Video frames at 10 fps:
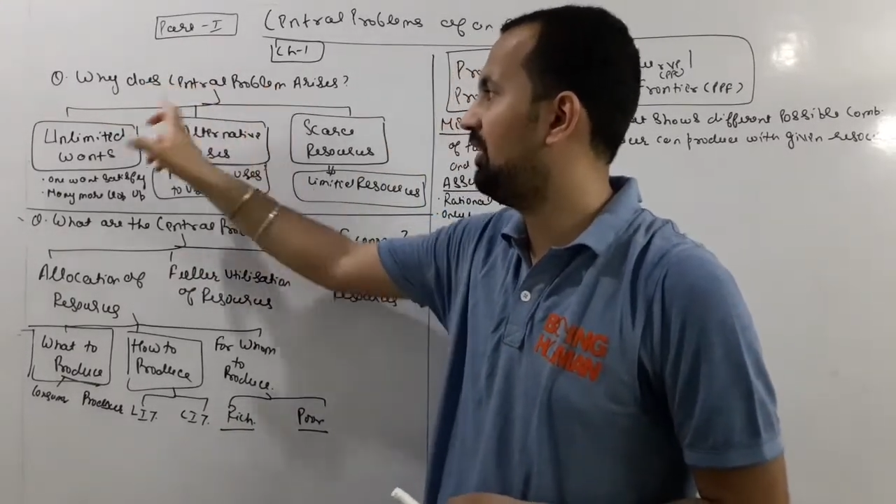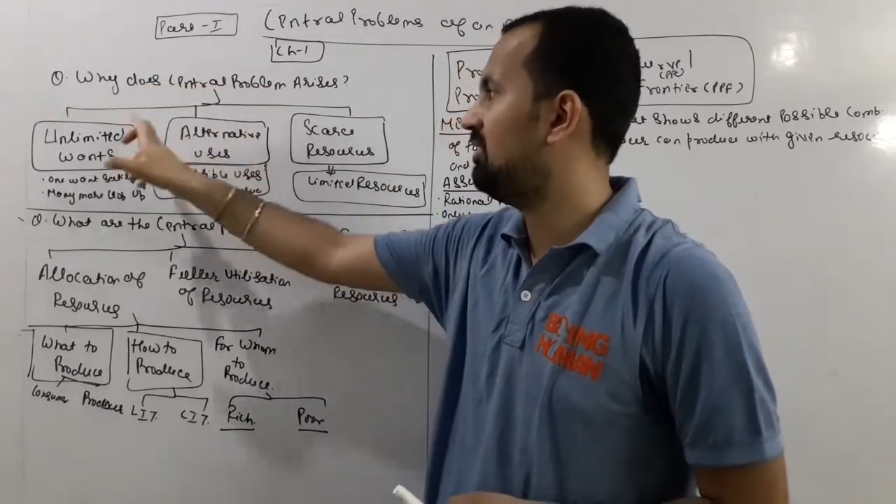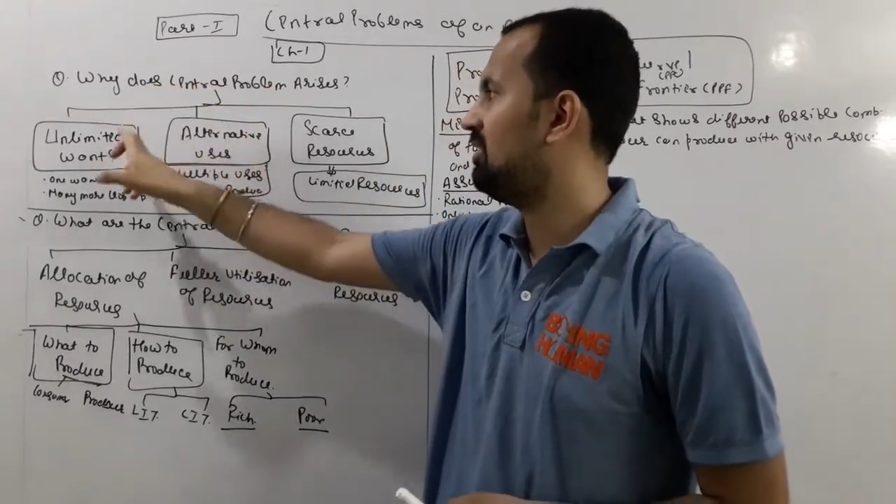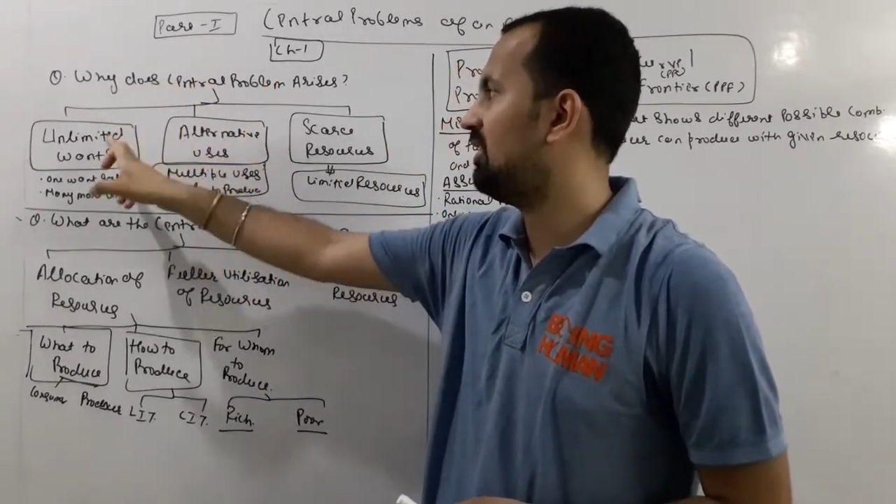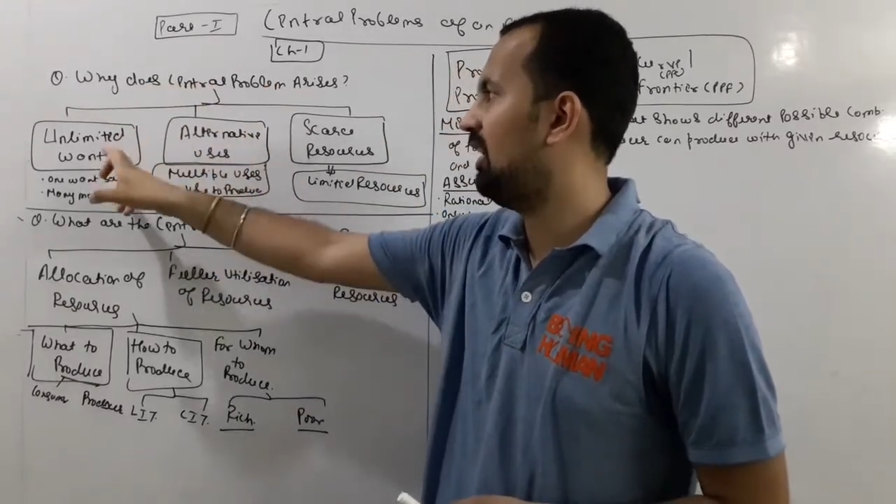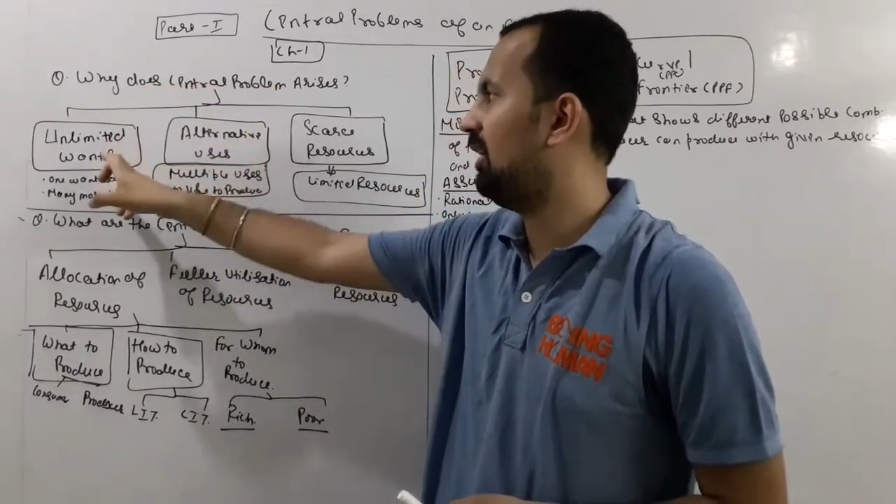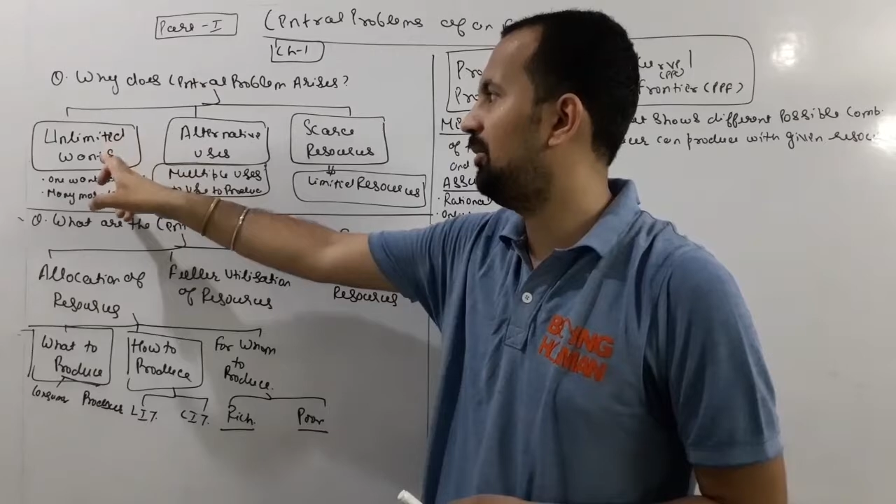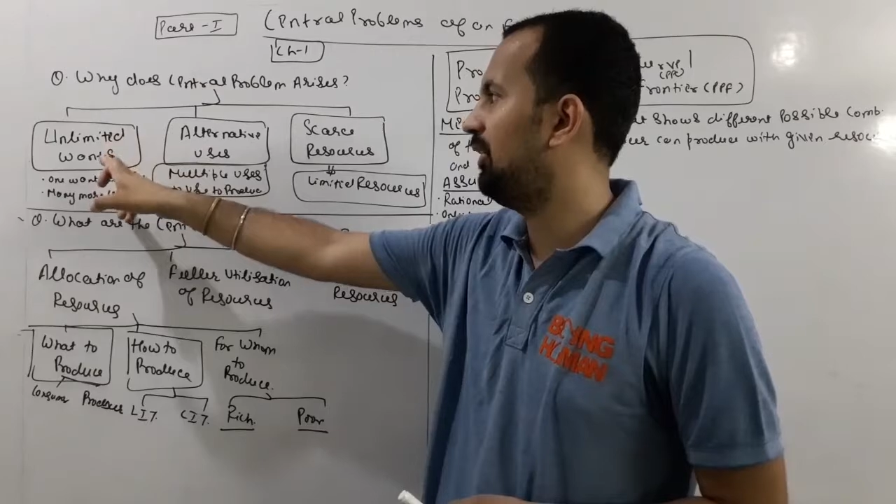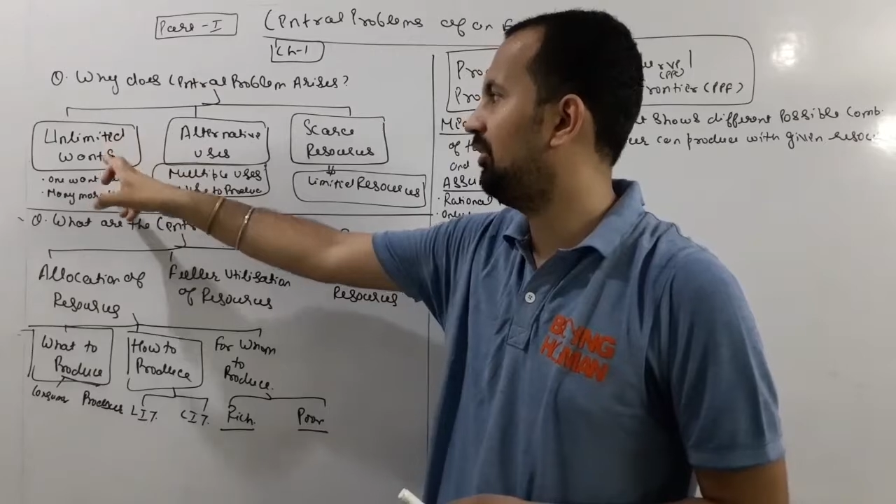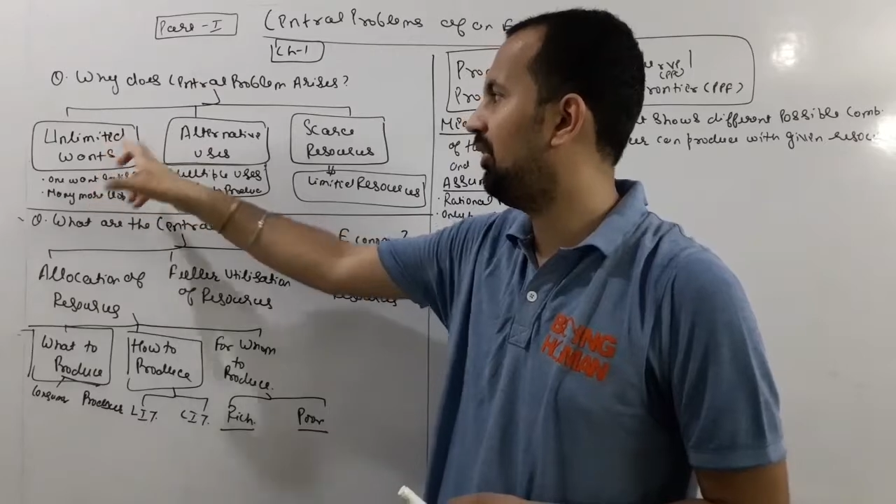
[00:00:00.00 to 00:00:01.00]
First is
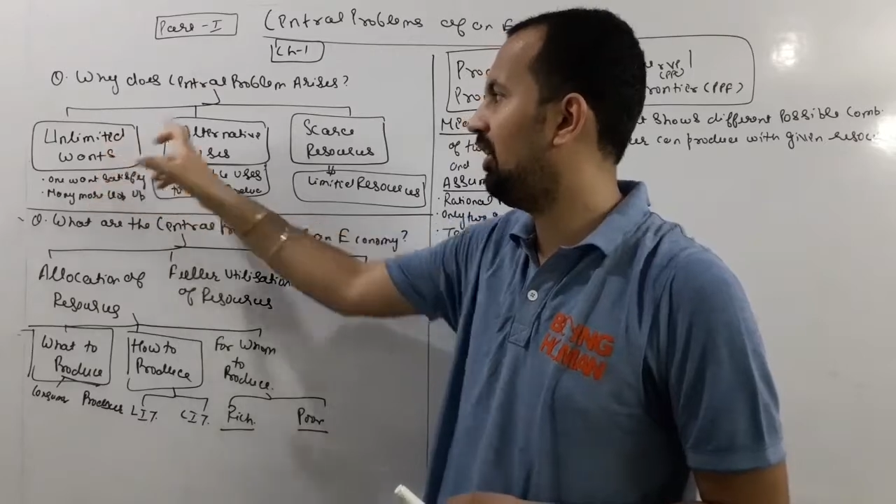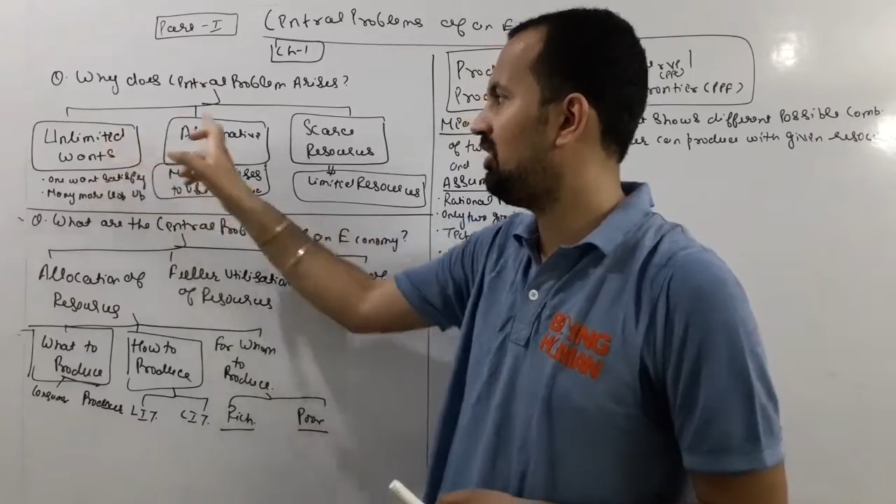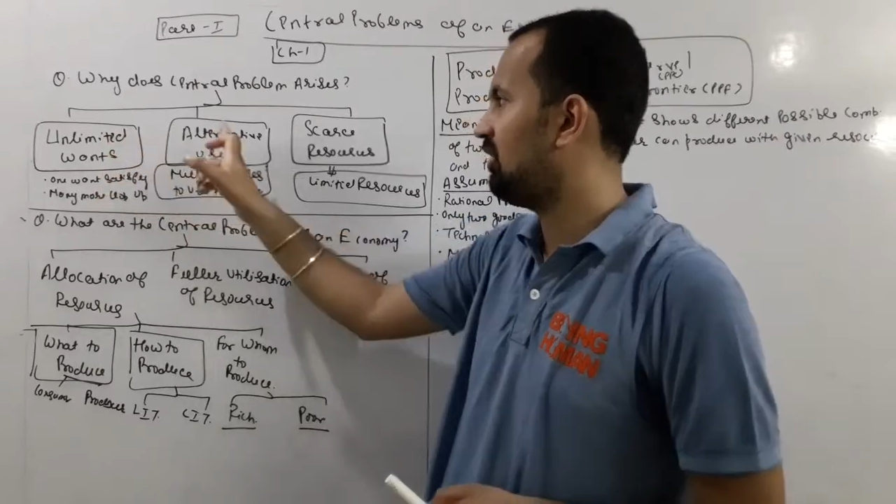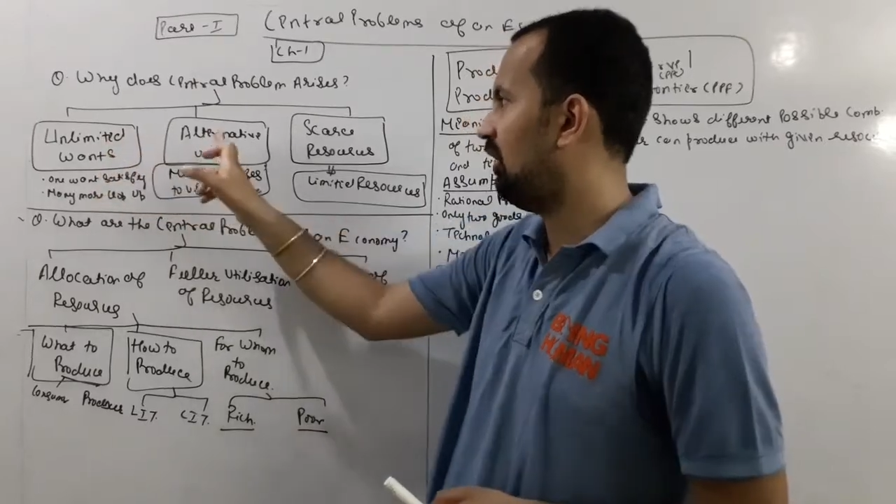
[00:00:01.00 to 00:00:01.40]
unlimited wants,